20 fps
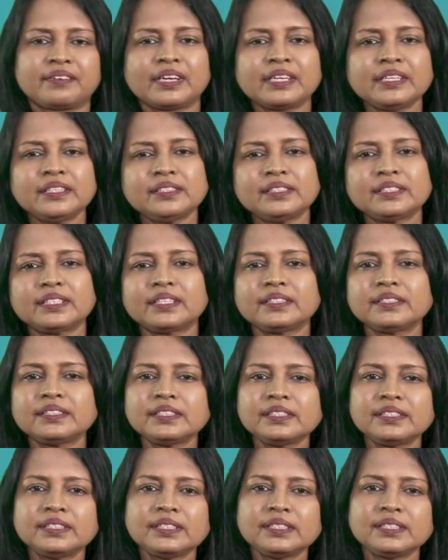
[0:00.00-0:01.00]
write
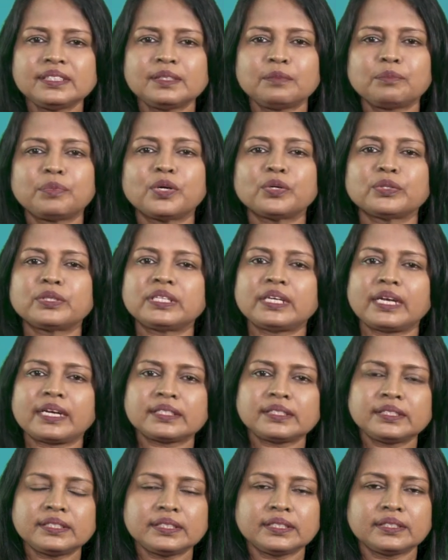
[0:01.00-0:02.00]
sentences about the
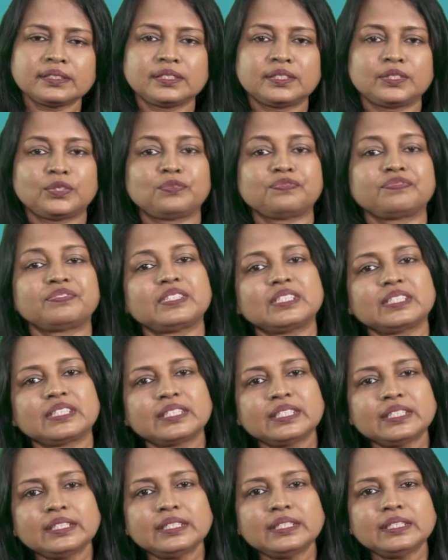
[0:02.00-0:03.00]
actions of the
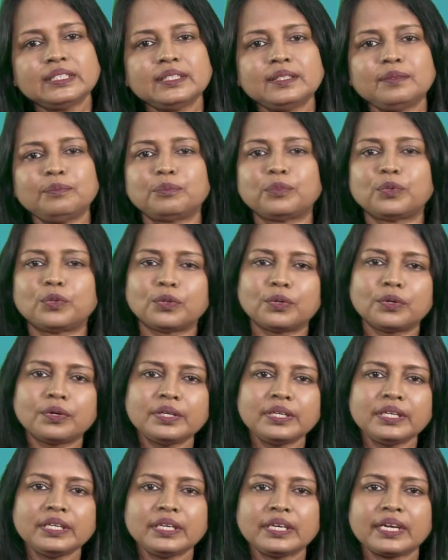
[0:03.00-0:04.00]
girl,
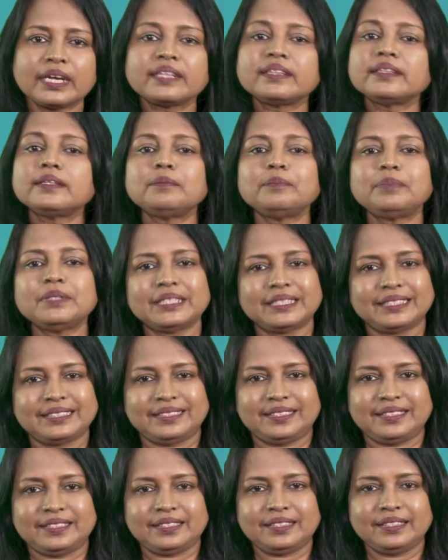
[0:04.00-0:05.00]
boy, and the
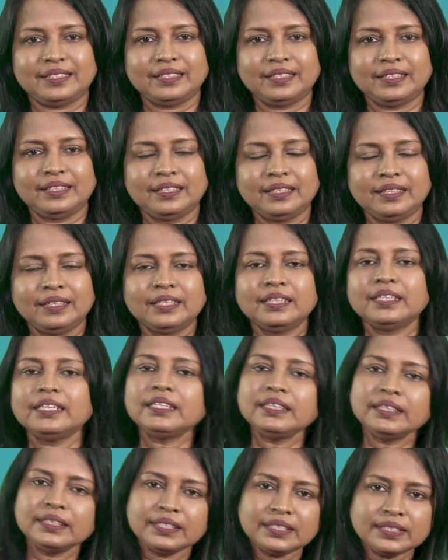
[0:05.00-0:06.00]
birds.
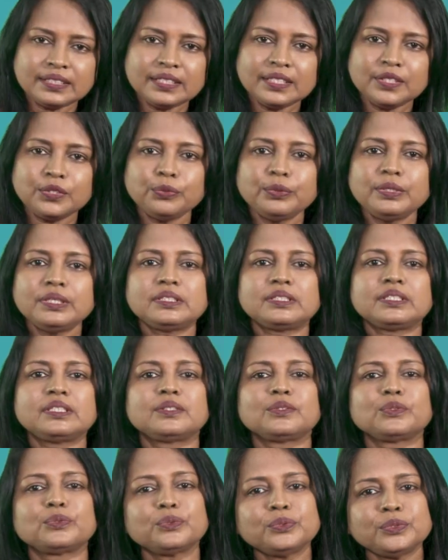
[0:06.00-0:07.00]
In this
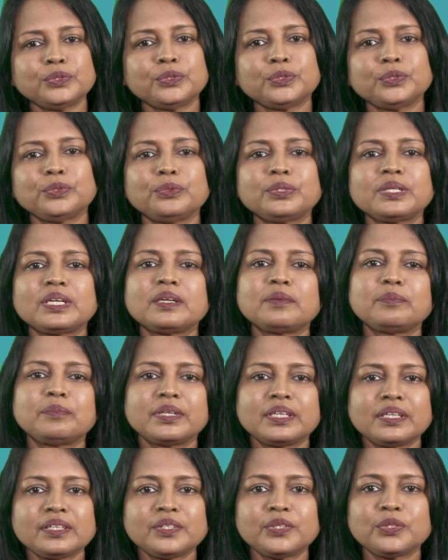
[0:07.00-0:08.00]
situation also, you can
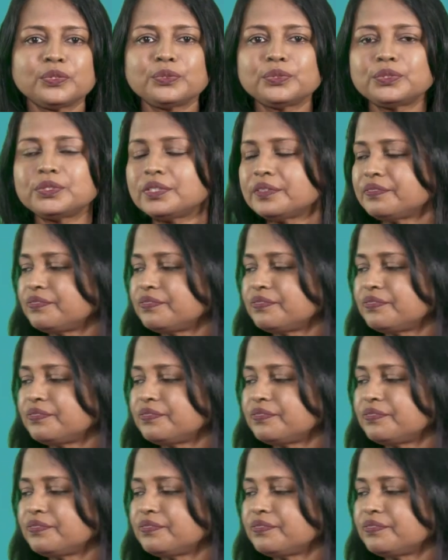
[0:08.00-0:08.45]
make use